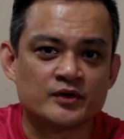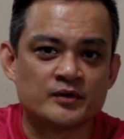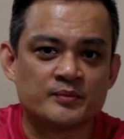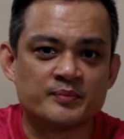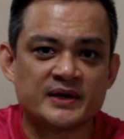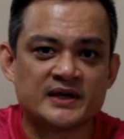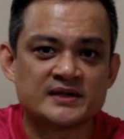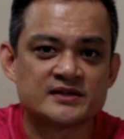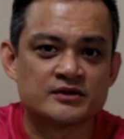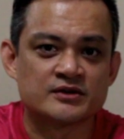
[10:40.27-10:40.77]

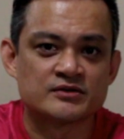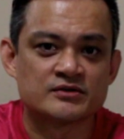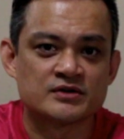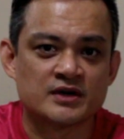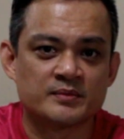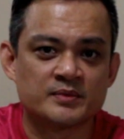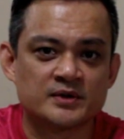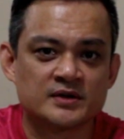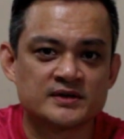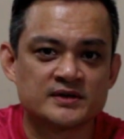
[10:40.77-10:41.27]
bass and
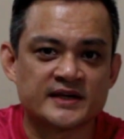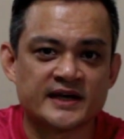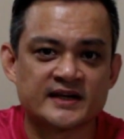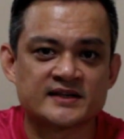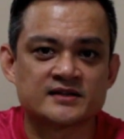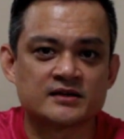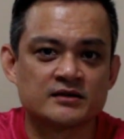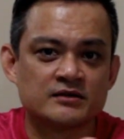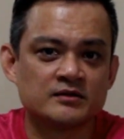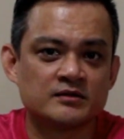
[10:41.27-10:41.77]
trebles,
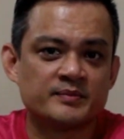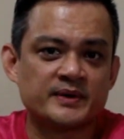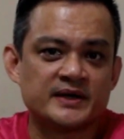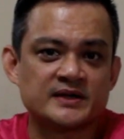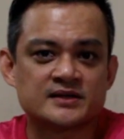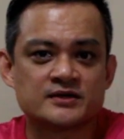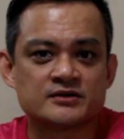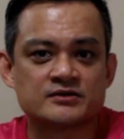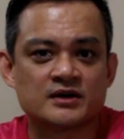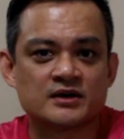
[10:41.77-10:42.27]
external
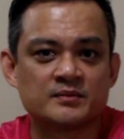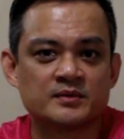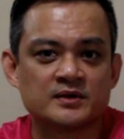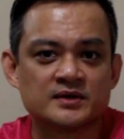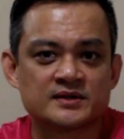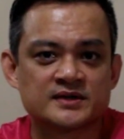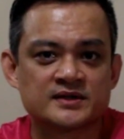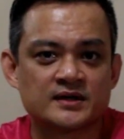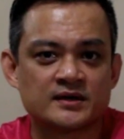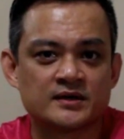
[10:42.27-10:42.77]
bass and
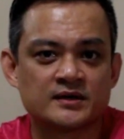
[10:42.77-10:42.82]
trebles